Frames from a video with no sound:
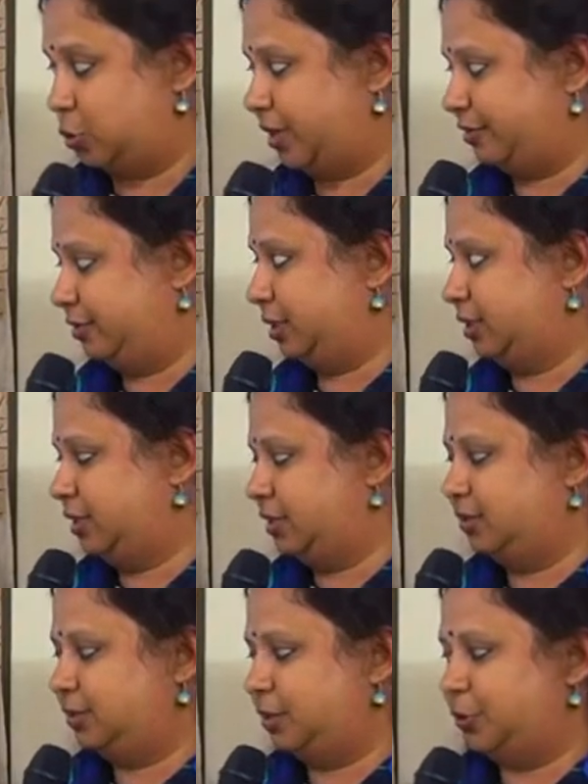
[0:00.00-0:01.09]
what I've written
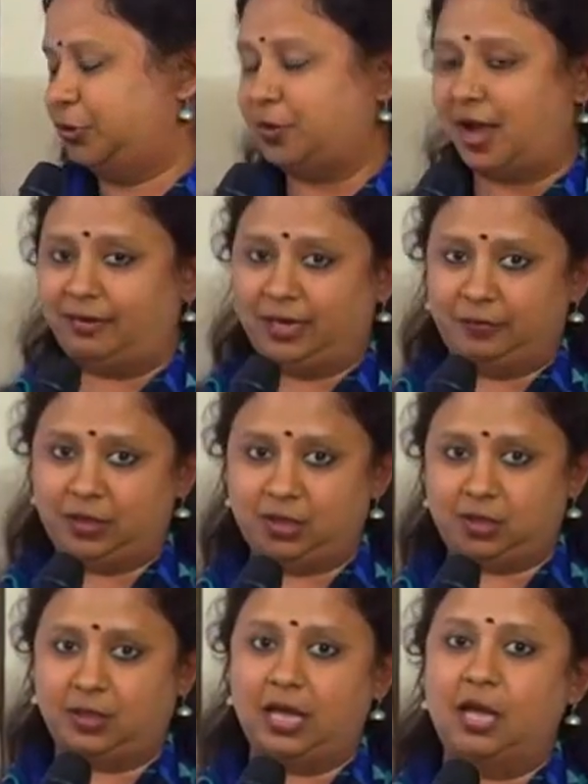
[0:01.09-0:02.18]
here. Do you have
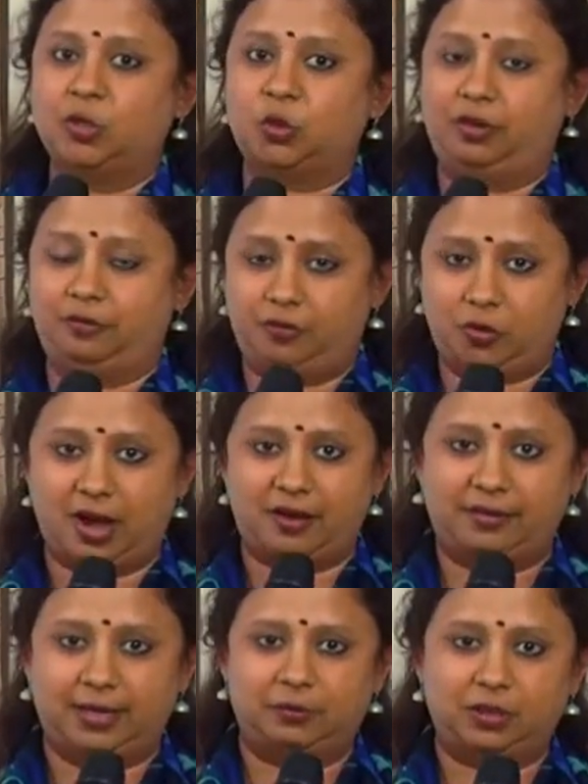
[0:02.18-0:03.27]
enemies? So if you
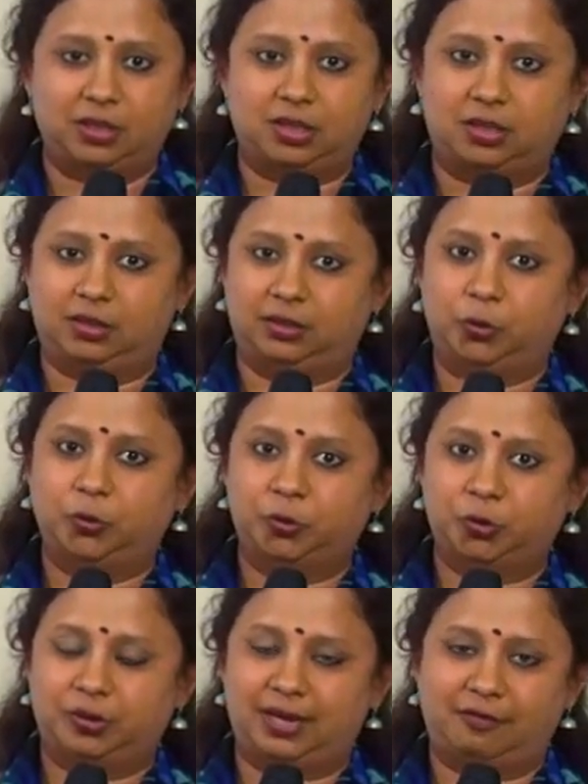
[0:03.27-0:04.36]
have enemies, you
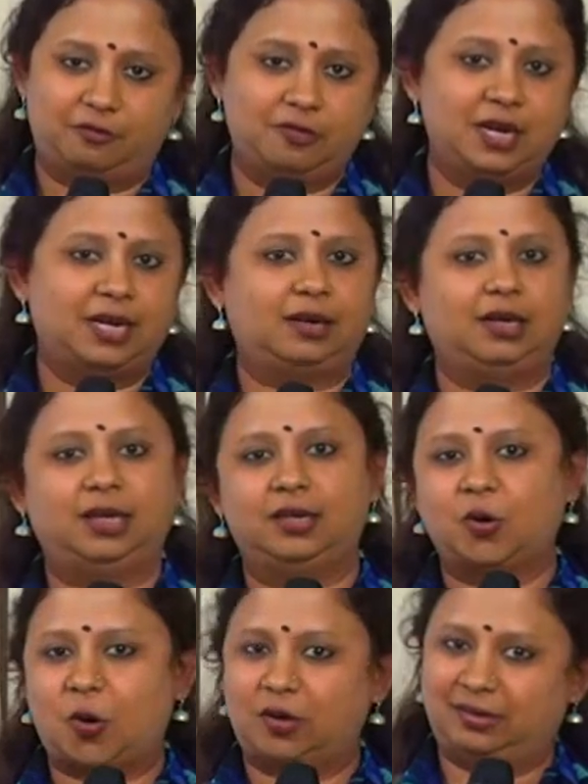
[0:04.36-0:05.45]
should definitely
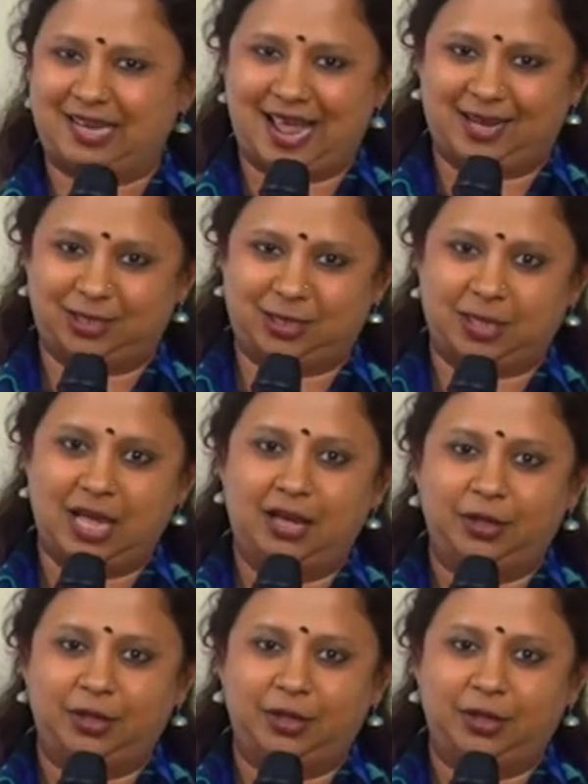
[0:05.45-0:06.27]
not relax.